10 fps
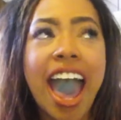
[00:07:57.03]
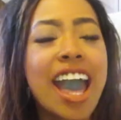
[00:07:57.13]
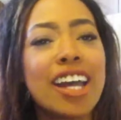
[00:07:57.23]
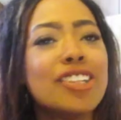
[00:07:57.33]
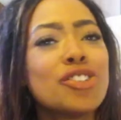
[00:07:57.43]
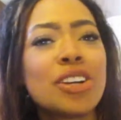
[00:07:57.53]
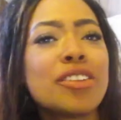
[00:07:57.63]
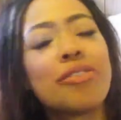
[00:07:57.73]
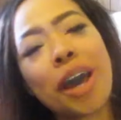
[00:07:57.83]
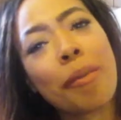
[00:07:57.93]
and join
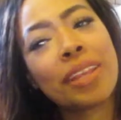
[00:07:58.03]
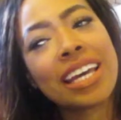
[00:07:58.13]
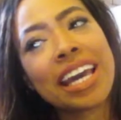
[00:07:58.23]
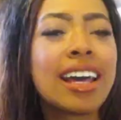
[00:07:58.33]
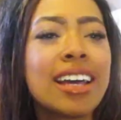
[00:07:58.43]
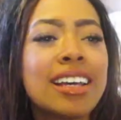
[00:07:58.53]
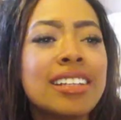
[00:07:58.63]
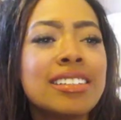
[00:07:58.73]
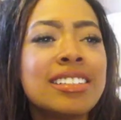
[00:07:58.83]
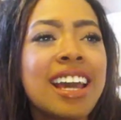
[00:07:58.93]
the family.
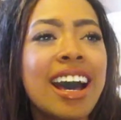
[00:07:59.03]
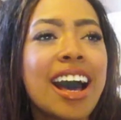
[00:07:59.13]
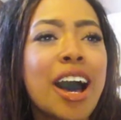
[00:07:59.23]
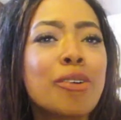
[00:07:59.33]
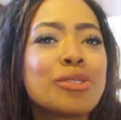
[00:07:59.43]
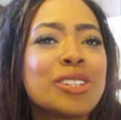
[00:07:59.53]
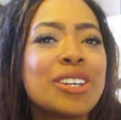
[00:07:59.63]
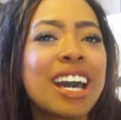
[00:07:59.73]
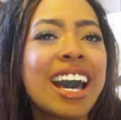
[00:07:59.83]
And yeah, I will see you